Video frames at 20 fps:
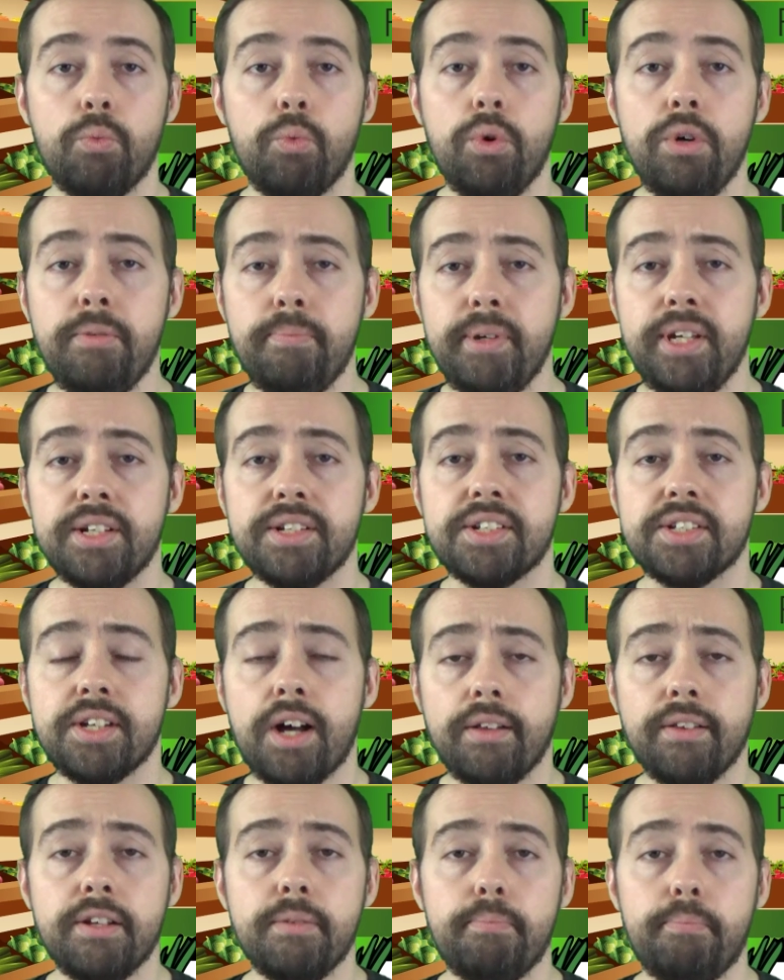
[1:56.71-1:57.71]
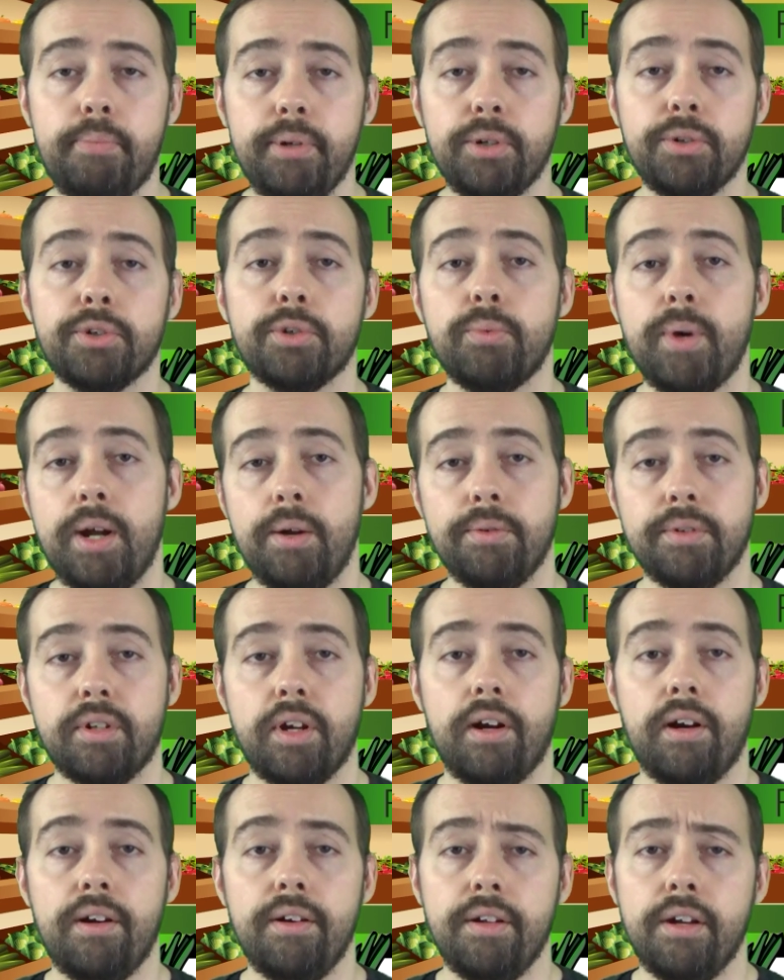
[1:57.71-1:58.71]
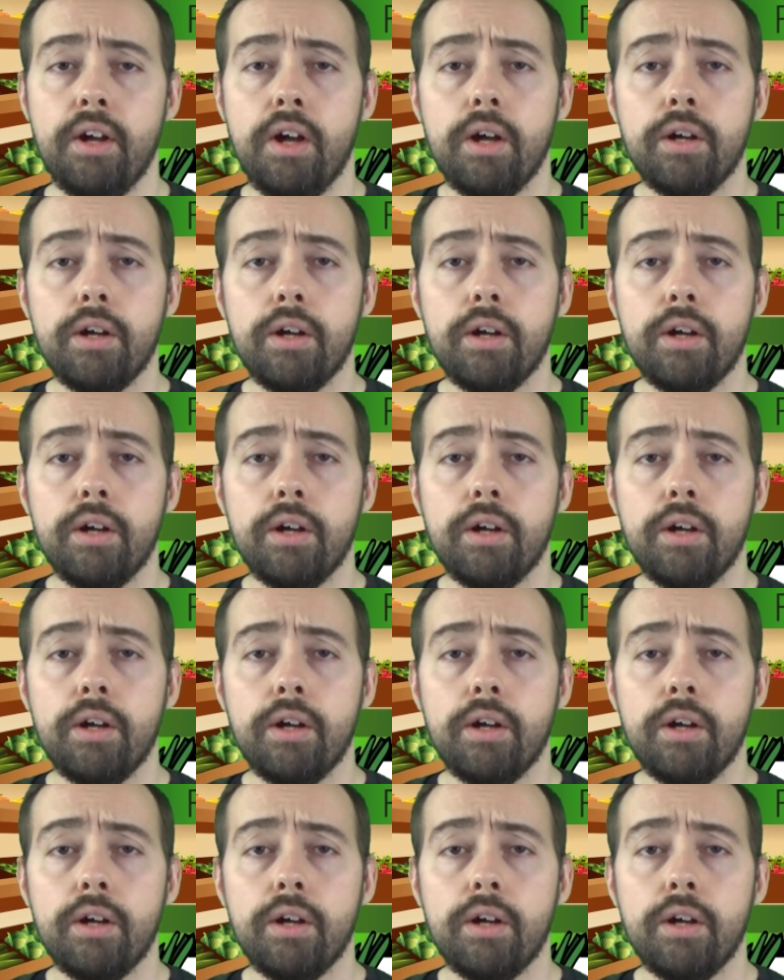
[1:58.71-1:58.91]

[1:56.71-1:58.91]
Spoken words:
would be a solid build-around card.